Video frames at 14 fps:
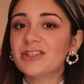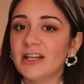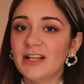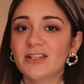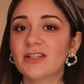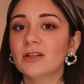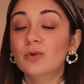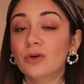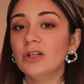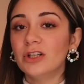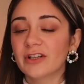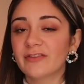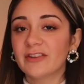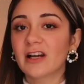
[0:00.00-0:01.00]
changed the whole
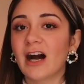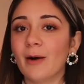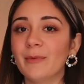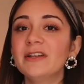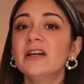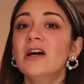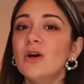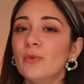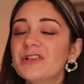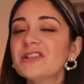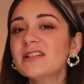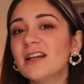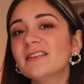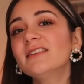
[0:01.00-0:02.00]
look of the garment, which
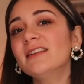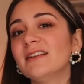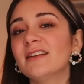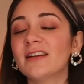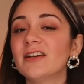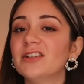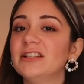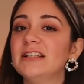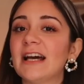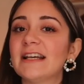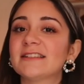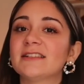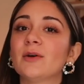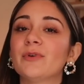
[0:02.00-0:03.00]
is another thing that I
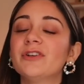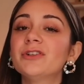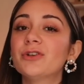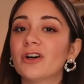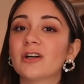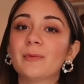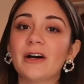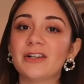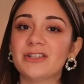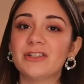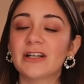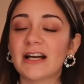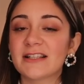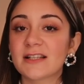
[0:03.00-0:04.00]
realized and I wanted to talk about to
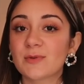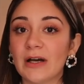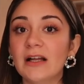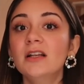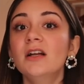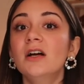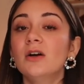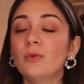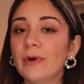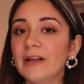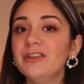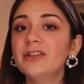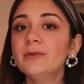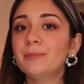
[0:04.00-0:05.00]
you guys as well.
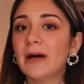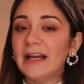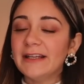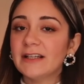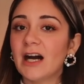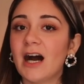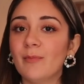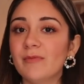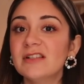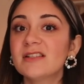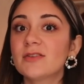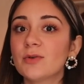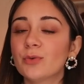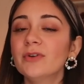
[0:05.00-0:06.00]
When you're buying
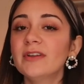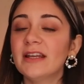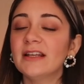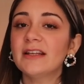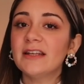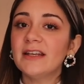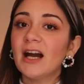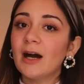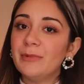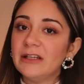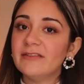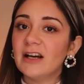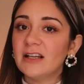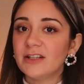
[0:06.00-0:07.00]
garments, don't think ki
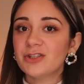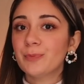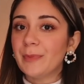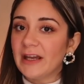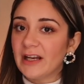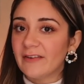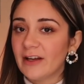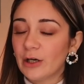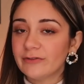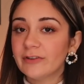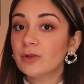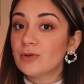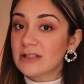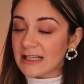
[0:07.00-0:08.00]
abhi wale jo pehna hua
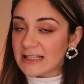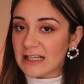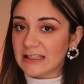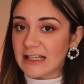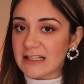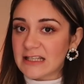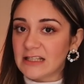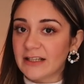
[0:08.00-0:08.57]
outfit uske saath kaise